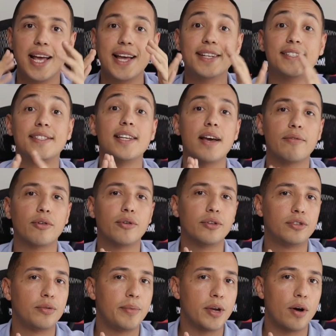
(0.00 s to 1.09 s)
It's never
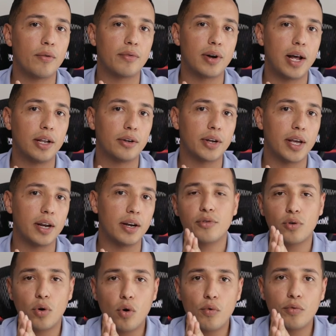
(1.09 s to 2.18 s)
good to be over-allocated. If
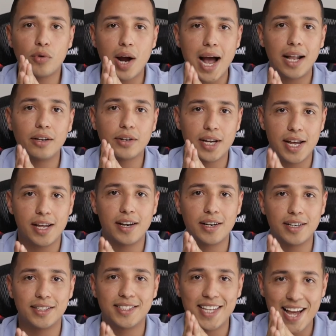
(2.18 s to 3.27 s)
you're over-allocated
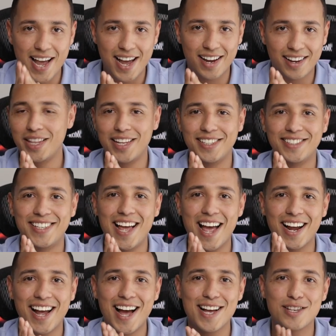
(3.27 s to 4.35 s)
in tech and then
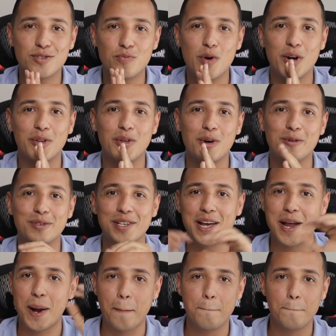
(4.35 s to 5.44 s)
tech has one of those
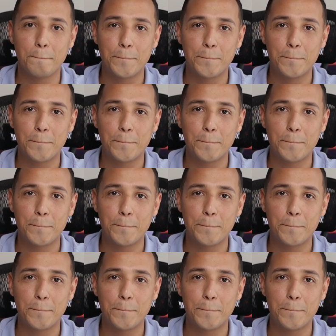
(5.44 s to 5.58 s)
like